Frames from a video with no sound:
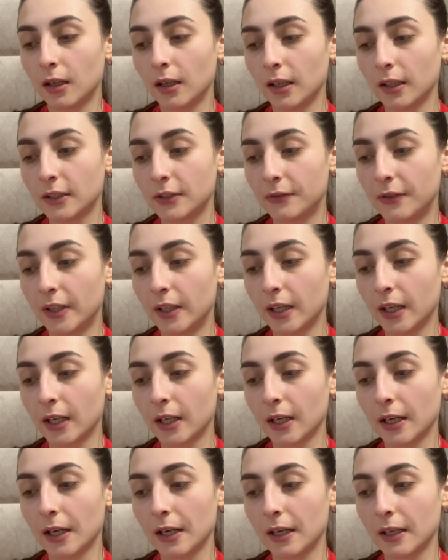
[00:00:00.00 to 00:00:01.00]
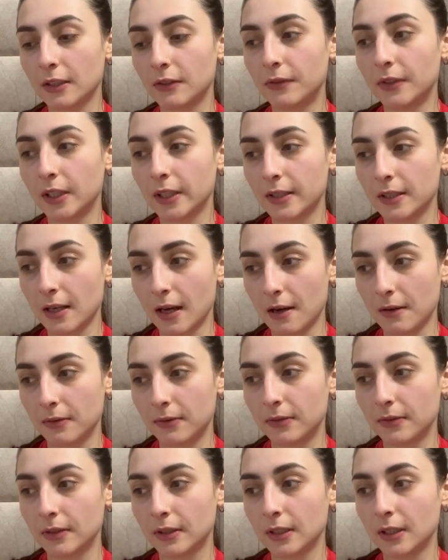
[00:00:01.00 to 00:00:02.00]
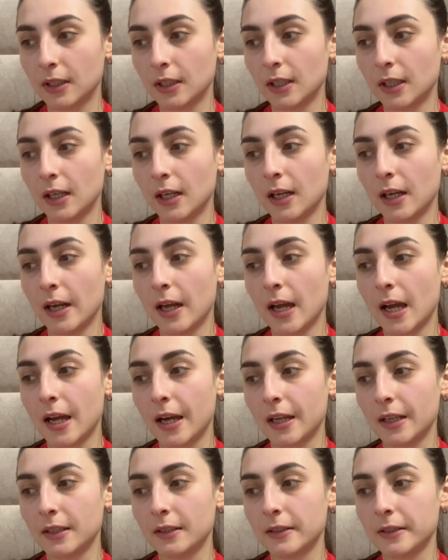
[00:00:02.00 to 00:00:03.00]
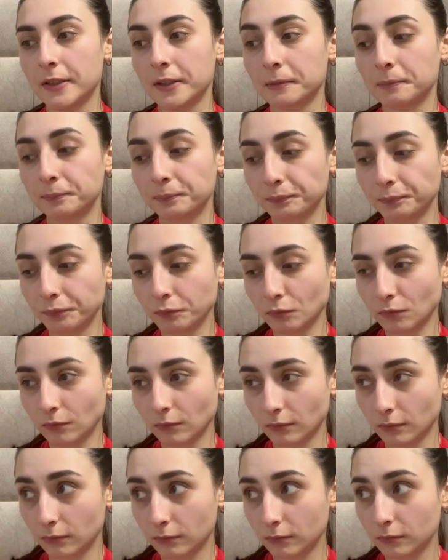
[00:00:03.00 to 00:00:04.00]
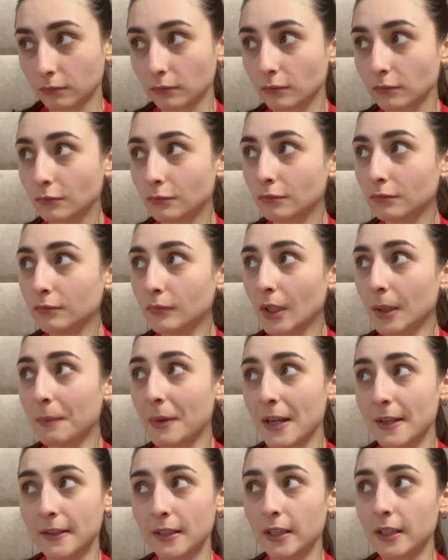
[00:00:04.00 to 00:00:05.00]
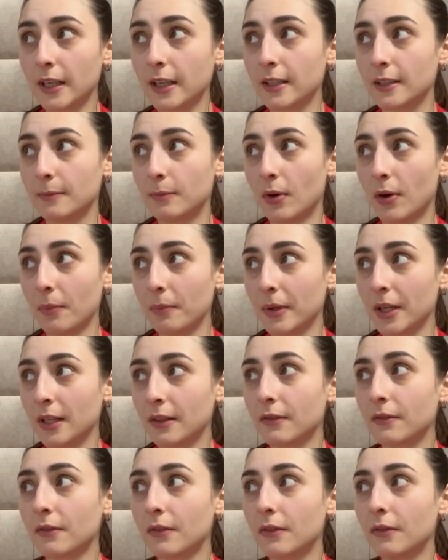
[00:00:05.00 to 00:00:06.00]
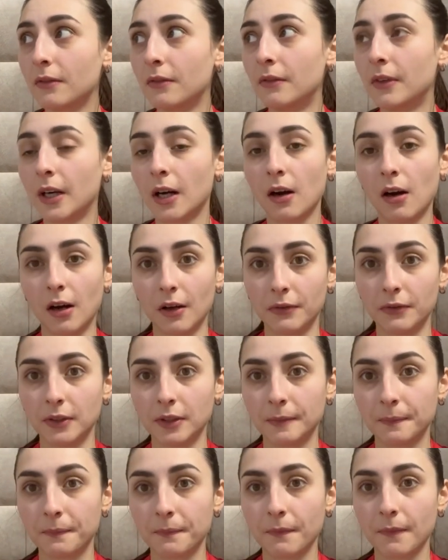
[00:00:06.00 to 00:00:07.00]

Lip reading: it's very tough, and my city is bombing very often.